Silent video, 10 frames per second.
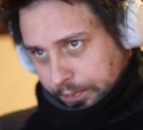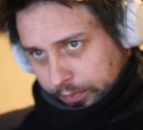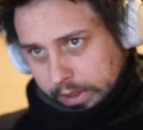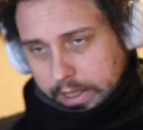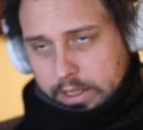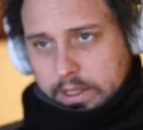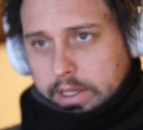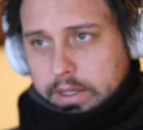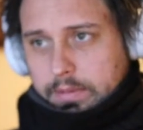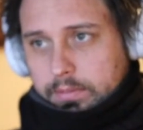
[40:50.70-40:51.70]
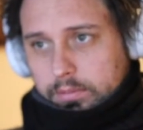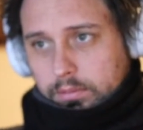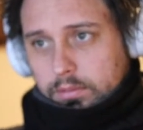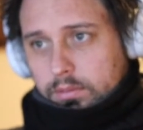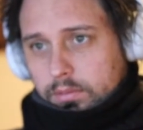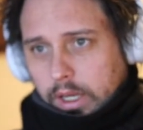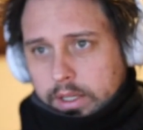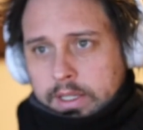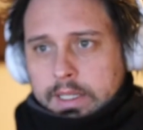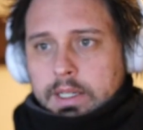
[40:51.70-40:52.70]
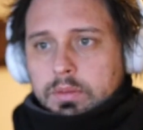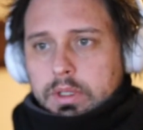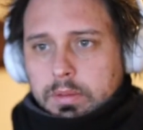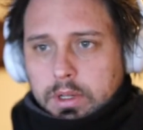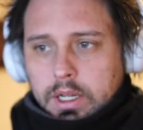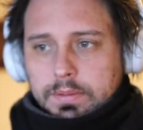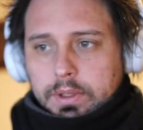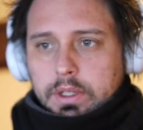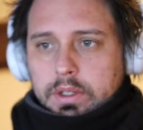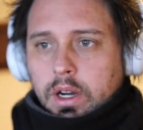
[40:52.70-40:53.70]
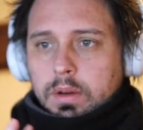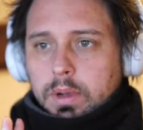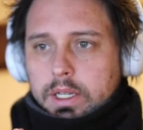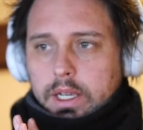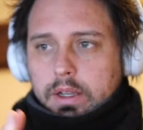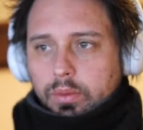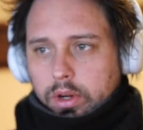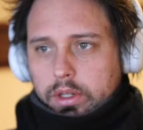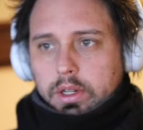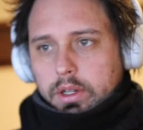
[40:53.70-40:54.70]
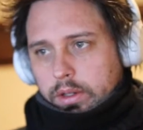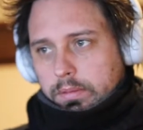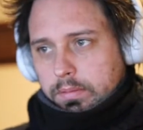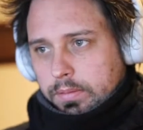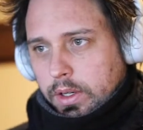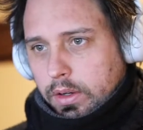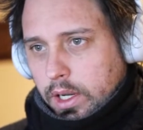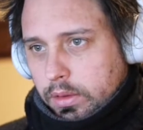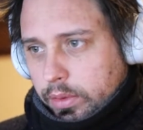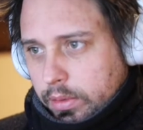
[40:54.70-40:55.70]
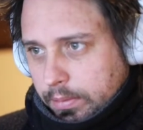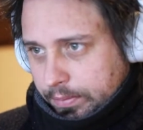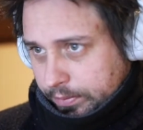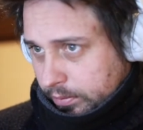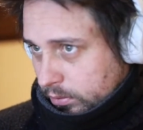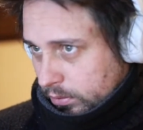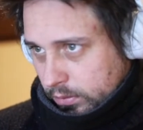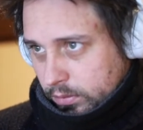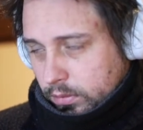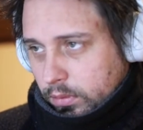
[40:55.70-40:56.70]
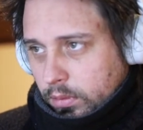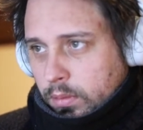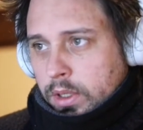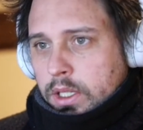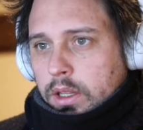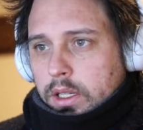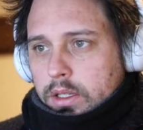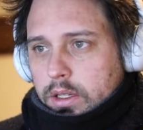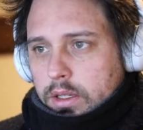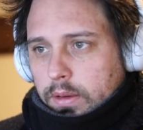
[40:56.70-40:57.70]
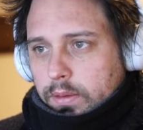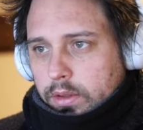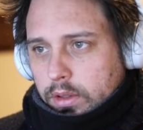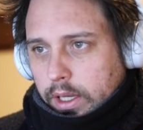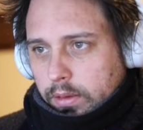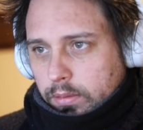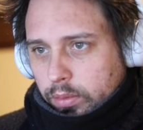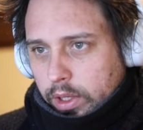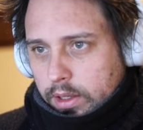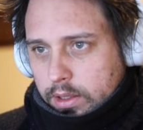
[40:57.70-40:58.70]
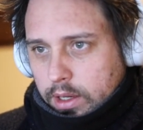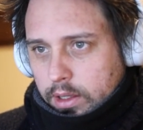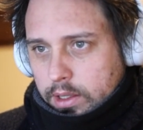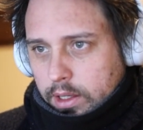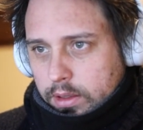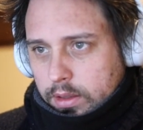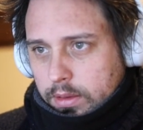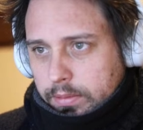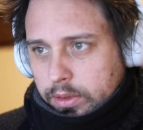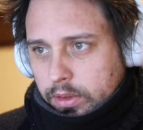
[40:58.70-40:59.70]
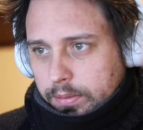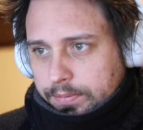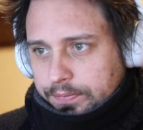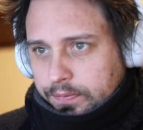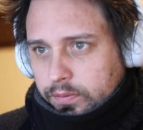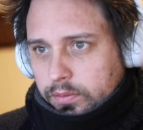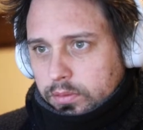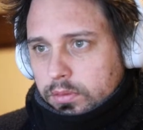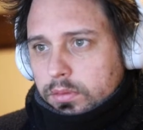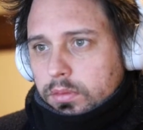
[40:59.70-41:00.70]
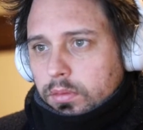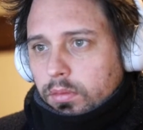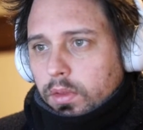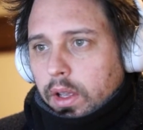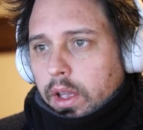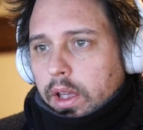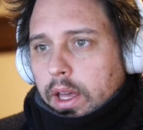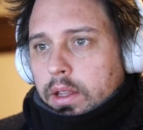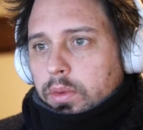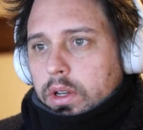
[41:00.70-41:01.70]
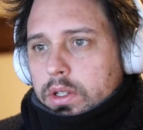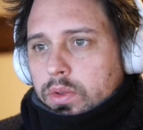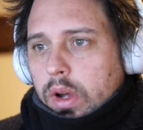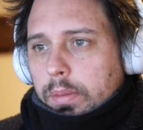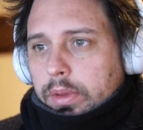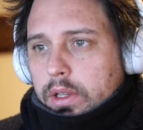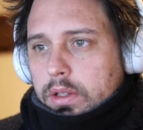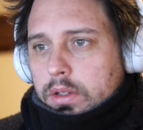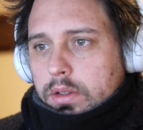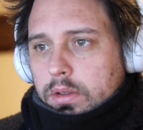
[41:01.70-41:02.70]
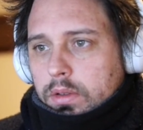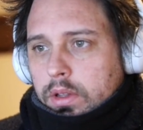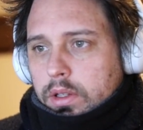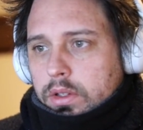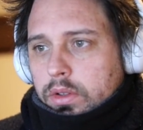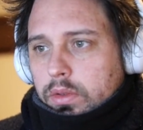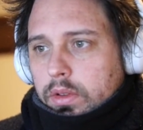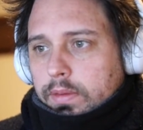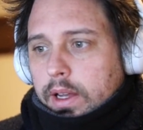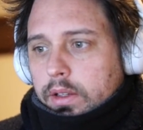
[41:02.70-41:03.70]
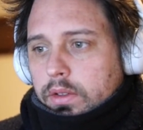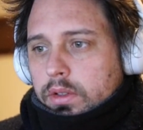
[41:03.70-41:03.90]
the next day, sat down with some coffee, started my day, and worked on it, and got through it. But it's not the easiest stuff to read this kind of text. So, and then we're going to swap these two, the values.